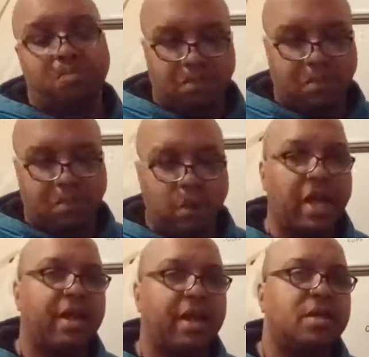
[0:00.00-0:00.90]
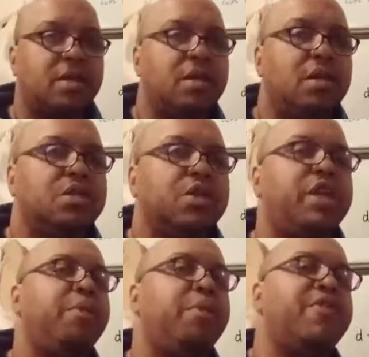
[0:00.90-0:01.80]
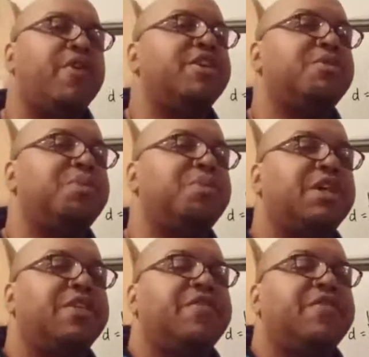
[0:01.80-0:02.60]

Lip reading: Okay. So you need to be very specific